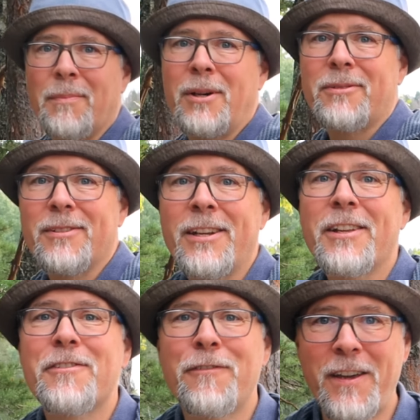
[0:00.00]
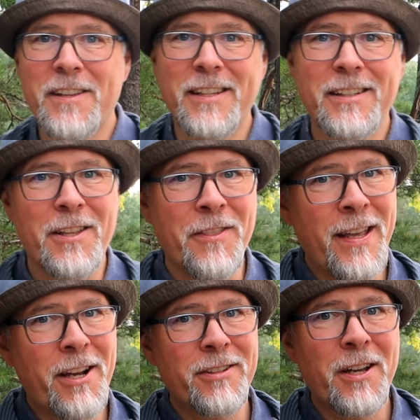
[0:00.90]
But let's face it,
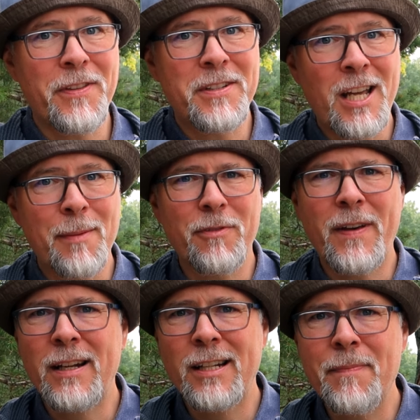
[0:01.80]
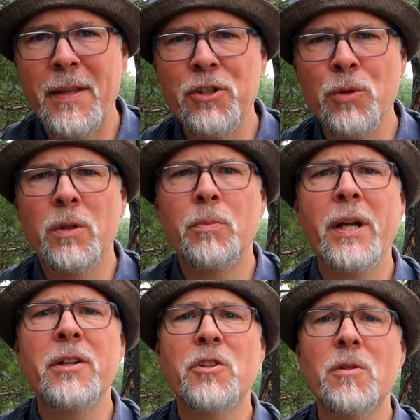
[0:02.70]
they are not the type of headlamp that you would
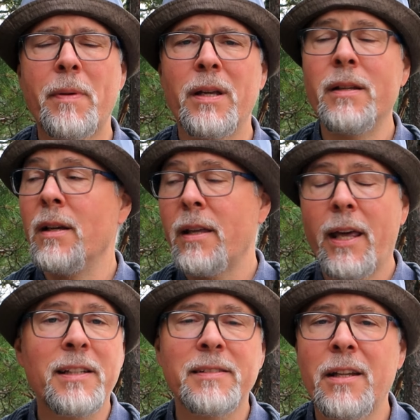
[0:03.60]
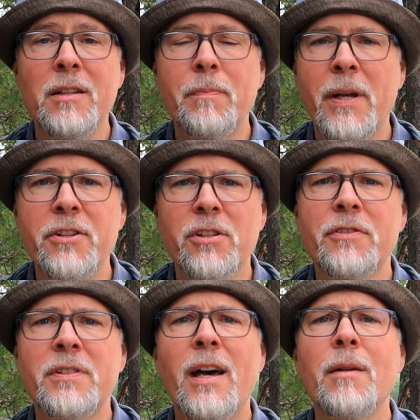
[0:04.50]
bring to spend extended periods
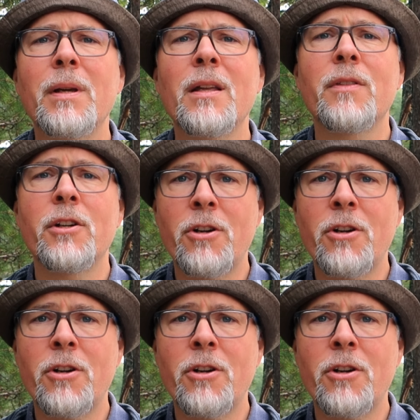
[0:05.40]
of time in the